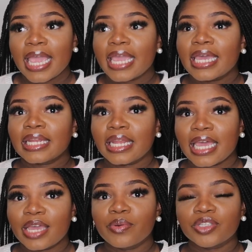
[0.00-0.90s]
and
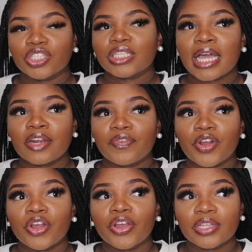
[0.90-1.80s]
it just kind of
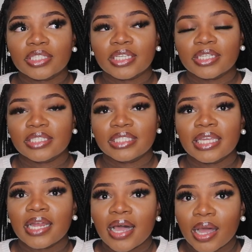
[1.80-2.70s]
hurt to
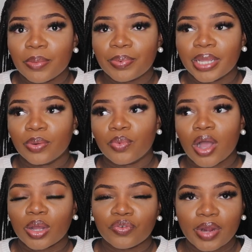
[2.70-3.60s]
sit up and
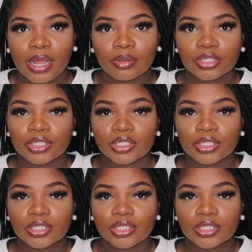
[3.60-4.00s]
walk around.